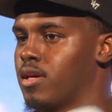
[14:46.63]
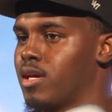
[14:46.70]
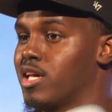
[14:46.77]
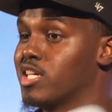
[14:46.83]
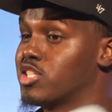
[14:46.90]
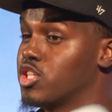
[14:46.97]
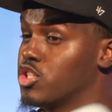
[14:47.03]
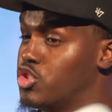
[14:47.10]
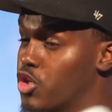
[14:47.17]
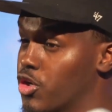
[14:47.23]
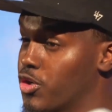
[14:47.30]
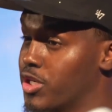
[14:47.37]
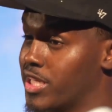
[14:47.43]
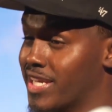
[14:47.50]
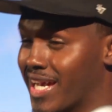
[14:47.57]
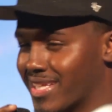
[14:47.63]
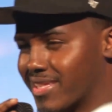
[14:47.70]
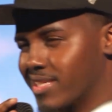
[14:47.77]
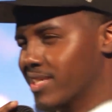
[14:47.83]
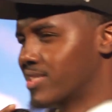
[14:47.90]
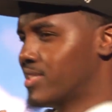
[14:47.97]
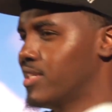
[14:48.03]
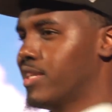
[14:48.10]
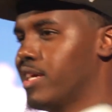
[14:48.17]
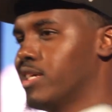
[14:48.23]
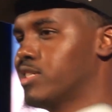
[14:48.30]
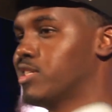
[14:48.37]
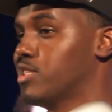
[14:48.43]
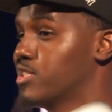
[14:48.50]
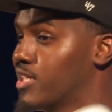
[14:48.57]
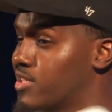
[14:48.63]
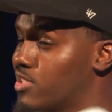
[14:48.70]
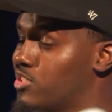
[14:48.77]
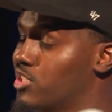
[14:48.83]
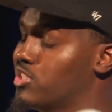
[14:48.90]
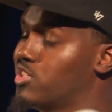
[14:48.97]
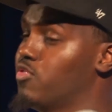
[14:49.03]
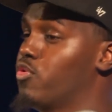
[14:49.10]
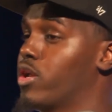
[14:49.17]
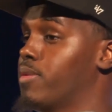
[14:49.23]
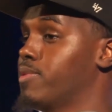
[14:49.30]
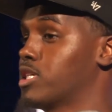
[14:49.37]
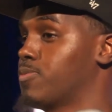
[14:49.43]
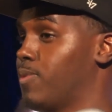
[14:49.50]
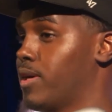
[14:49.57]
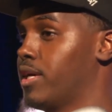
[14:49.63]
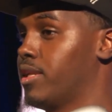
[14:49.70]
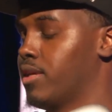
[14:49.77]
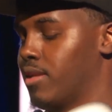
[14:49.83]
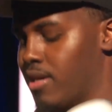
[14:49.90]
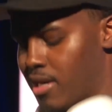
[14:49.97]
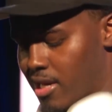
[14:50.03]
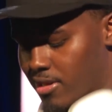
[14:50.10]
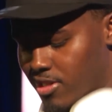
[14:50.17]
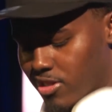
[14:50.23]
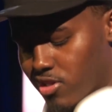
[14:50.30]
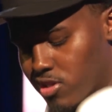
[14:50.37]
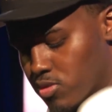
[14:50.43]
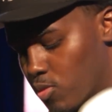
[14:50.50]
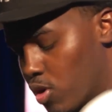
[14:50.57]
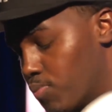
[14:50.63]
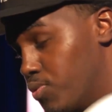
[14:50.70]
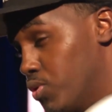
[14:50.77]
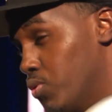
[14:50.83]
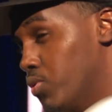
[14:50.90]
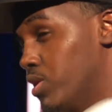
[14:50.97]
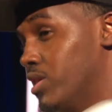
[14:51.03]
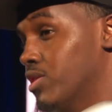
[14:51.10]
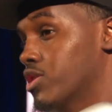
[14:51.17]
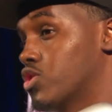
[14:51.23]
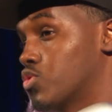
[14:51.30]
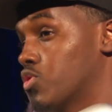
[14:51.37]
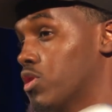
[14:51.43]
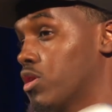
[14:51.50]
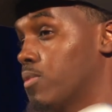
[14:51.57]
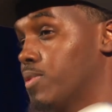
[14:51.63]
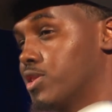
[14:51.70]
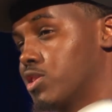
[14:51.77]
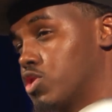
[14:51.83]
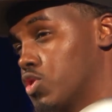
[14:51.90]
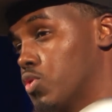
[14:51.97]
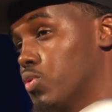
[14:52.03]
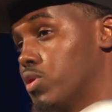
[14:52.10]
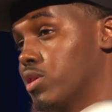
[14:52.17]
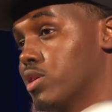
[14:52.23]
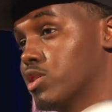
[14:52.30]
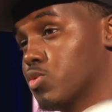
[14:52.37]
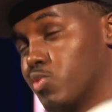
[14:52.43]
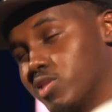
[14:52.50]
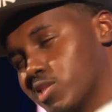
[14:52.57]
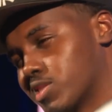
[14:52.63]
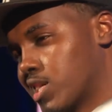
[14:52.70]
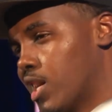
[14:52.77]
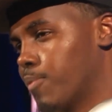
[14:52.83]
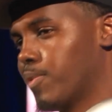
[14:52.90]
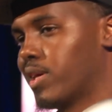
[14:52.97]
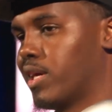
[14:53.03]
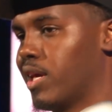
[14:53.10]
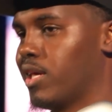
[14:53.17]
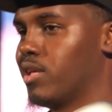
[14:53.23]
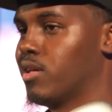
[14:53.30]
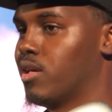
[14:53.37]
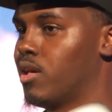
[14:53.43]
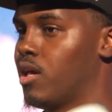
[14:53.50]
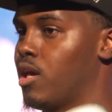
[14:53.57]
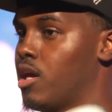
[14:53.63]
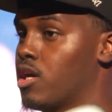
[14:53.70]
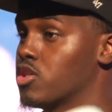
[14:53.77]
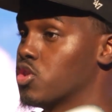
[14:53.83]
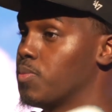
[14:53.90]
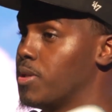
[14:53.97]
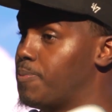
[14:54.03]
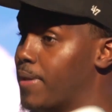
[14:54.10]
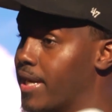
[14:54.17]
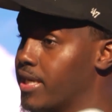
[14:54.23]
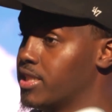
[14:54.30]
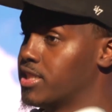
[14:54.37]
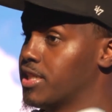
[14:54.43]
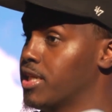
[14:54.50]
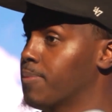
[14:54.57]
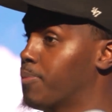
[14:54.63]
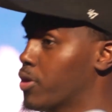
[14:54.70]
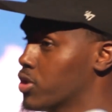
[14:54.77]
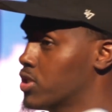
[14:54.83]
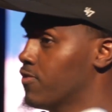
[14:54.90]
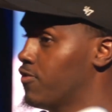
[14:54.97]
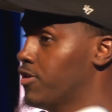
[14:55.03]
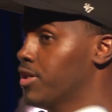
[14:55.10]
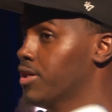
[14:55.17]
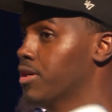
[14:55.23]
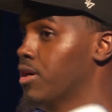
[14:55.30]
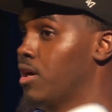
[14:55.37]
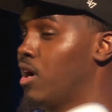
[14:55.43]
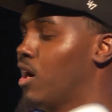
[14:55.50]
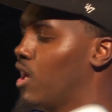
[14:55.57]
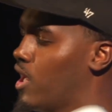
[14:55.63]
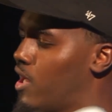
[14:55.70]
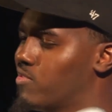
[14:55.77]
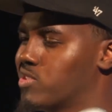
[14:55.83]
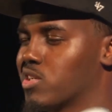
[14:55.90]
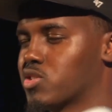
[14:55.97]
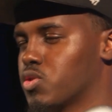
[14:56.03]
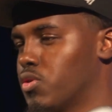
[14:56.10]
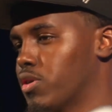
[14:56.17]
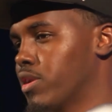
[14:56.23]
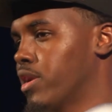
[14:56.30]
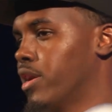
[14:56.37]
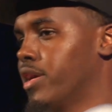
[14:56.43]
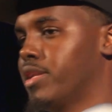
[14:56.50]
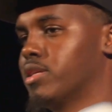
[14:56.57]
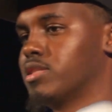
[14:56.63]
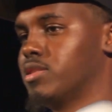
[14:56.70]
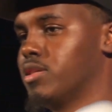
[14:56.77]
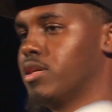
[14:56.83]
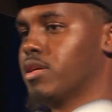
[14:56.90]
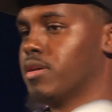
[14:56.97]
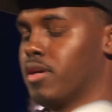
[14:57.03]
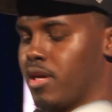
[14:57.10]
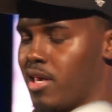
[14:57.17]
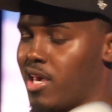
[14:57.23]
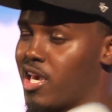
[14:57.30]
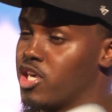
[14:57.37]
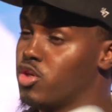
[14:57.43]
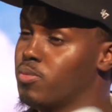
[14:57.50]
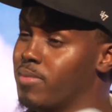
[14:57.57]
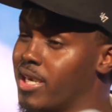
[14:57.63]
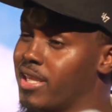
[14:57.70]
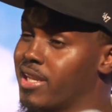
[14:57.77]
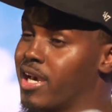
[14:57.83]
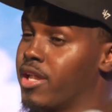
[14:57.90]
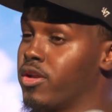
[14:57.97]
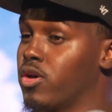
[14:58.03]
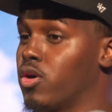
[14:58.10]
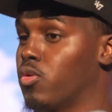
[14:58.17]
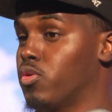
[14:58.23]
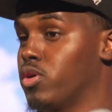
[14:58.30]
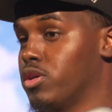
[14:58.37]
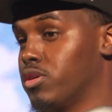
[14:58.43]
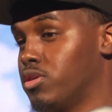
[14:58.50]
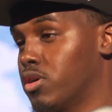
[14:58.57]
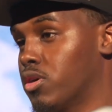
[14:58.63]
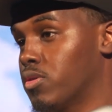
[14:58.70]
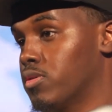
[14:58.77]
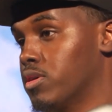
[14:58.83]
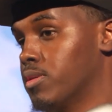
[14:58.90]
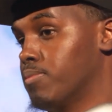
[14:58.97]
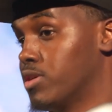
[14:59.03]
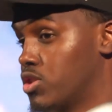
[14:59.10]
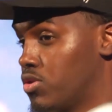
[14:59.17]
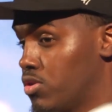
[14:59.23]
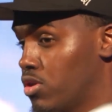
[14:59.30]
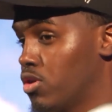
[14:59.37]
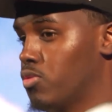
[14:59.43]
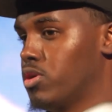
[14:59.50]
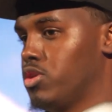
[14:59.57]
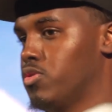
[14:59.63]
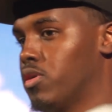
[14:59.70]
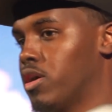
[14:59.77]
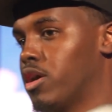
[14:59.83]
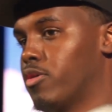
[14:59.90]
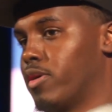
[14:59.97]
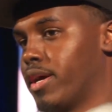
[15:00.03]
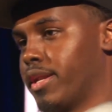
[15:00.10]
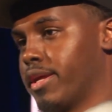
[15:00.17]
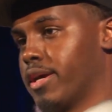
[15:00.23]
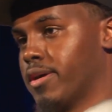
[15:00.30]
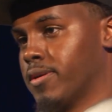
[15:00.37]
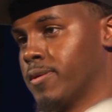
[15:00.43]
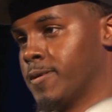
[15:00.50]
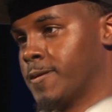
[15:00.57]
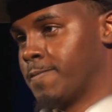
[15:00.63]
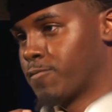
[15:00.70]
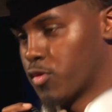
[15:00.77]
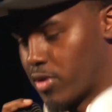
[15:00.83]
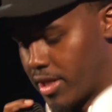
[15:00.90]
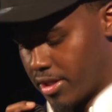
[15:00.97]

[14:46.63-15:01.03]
It's the journey, not the destination, is at the gist of what I'm explaining. That there's more beauty in the struggle, but the truth is, we just complicated. So be patient and persevere. Our lives are short and our end is near. And you may not know where you're going, but you know where you are right now. Right